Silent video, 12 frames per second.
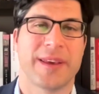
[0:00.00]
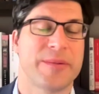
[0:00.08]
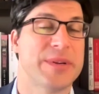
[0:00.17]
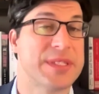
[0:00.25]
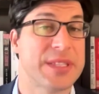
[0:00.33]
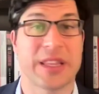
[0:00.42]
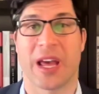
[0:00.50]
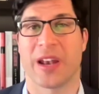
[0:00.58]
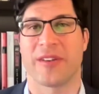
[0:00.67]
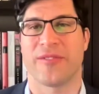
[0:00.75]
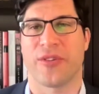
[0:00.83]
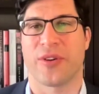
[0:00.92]
We see
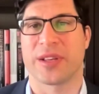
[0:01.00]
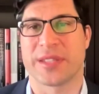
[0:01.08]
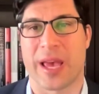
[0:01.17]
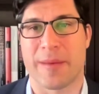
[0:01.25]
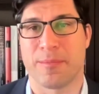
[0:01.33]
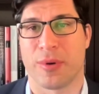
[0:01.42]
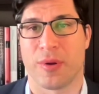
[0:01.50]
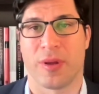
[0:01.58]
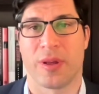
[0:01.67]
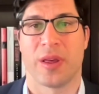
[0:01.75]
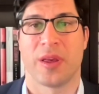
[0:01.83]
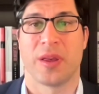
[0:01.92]
that, for
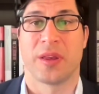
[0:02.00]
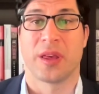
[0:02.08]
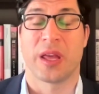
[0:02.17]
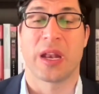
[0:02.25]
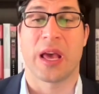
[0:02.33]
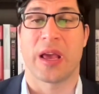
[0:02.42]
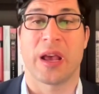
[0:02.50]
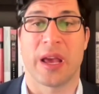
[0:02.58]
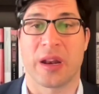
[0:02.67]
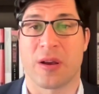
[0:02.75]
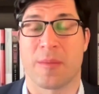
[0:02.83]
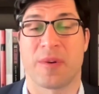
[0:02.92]
example, and I
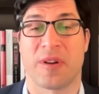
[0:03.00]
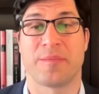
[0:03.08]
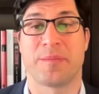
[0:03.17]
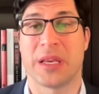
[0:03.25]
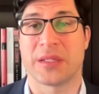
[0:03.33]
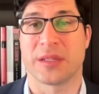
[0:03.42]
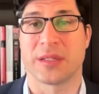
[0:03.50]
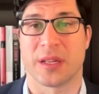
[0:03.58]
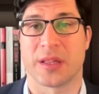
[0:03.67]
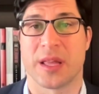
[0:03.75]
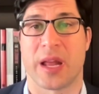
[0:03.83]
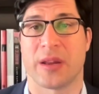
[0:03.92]
had a couple of pieces
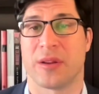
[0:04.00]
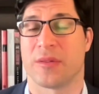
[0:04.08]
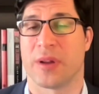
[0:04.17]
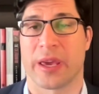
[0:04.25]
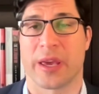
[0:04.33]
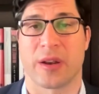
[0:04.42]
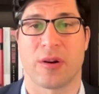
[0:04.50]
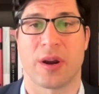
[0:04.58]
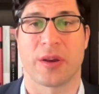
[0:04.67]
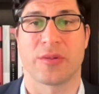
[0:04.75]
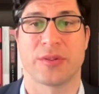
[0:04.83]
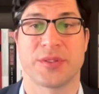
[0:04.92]
on that, like in
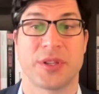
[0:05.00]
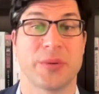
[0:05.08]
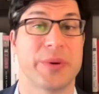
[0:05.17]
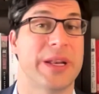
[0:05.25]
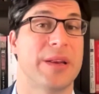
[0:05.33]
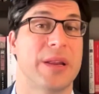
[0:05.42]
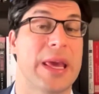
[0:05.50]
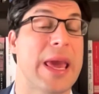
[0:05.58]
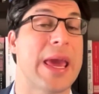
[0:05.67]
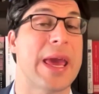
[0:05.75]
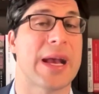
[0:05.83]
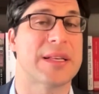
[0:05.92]
articles too, with the
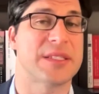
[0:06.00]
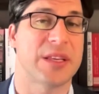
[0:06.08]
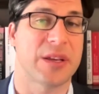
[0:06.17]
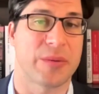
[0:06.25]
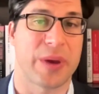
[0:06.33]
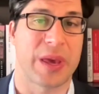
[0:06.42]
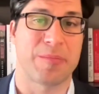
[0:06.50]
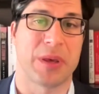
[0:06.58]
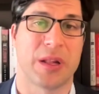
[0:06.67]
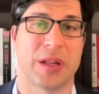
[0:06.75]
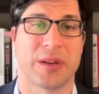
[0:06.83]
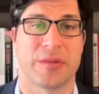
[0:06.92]
AICOA
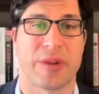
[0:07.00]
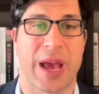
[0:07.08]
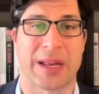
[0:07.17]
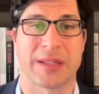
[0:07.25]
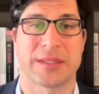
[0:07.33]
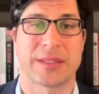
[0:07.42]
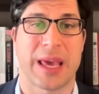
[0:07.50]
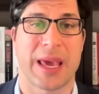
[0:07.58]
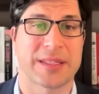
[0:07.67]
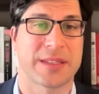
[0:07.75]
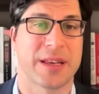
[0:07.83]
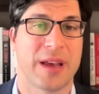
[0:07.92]
bill in the United
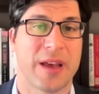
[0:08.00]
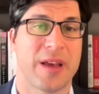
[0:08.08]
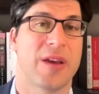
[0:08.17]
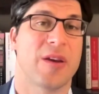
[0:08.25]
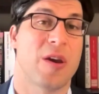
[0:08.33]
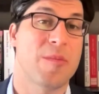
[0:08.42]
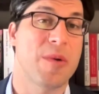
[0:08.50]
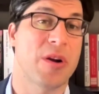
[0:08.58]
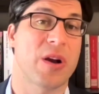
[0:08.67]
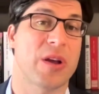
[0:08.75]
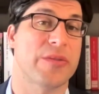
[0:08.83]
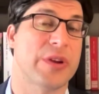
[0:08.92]
States, among
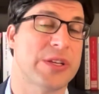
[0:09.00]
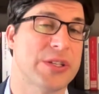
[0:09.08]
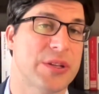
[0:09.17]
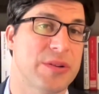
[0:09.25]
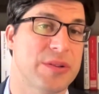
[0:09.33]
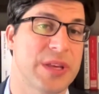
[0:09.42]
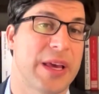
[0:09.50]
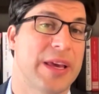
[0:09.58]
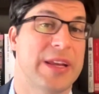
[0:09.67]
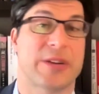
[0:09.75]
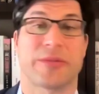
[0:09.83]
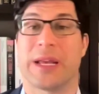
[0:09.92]
other issues,
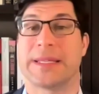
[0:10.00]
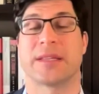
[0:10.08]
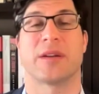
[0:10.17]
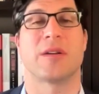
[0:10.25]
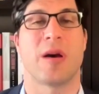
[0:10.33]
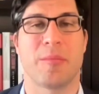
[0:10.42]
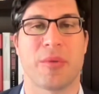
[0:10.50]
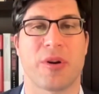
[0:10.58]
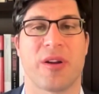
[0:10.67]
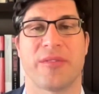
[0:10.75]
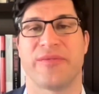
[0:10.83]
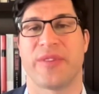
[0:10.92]
it raises a number
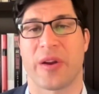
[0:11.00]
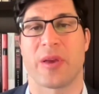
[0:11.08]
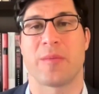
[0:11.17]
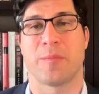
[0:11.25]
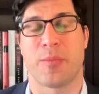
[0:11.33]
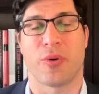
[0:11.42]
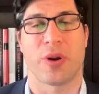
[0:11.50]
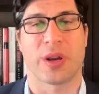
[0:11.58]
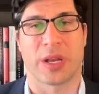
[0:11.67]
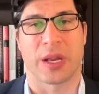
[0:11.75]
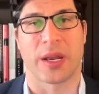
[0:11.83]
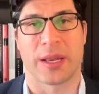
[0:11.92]
of very
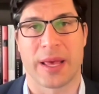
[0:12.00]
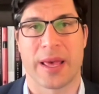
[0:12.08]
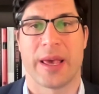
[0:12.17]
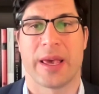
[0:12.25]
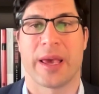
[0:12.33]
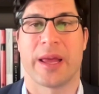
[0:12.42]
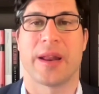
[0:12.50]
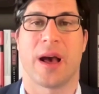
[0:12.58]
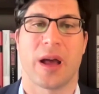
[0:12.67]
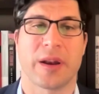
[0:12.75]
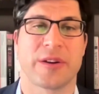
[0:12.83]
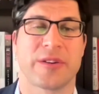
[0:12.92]
important and
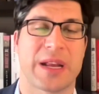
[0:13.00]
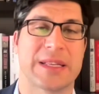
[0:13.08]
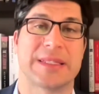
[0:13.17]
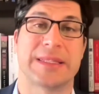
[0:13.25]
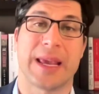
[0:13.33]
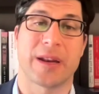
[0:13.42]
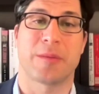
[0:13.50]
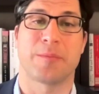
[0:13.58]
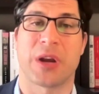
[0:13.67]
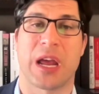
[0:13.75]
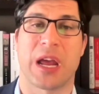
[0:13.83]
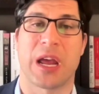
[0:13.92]
unaddressed data
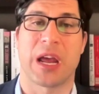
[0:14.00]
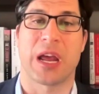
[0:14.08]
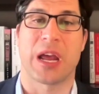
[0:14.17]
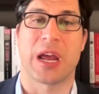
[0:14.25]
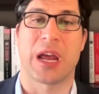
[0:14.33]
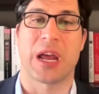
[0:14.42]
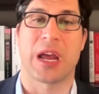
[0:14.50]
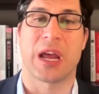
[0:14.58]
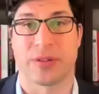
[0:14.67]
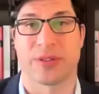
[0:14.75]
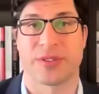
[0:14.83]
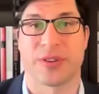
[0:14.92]
privacy
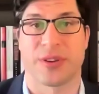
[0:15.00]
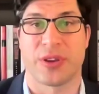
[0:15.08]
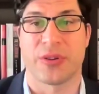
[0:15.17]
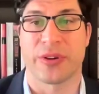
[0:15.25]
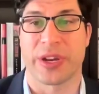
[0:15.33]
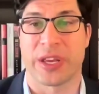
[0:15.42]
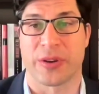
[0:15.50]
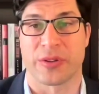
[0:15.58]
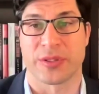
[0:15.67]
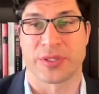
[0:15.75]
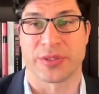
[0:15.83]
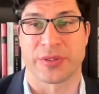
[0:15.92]
and national security
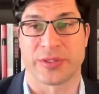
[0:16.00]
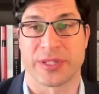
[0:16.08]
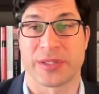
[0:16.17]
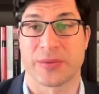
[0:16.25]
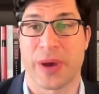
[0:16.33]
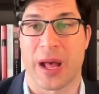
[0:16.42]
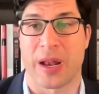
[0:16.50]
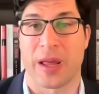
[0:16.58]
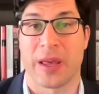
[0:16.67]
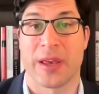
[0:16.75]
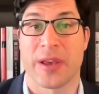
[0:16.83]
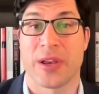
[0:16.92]
concerns as well.
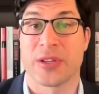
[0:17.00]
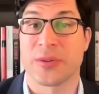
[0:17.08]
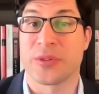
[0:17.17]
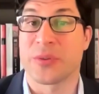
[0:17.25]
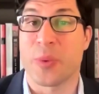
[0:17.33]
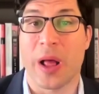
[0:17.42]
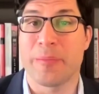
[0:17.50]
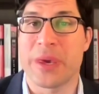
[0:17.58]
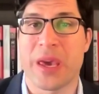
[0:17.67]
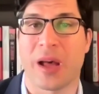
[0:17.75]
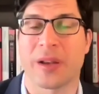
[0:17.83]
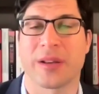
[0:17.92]
So it's well
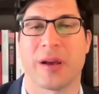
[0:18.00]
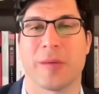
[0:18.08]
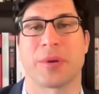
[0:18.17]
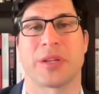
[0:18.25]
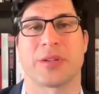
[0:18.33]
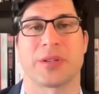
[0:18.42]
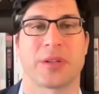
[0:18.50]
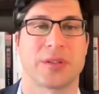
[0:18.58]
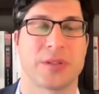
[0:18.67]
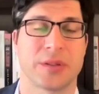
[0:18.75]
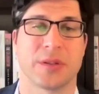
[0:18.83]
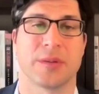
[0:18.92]
beyond competition
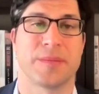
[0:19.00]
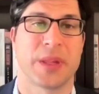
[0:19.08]
too.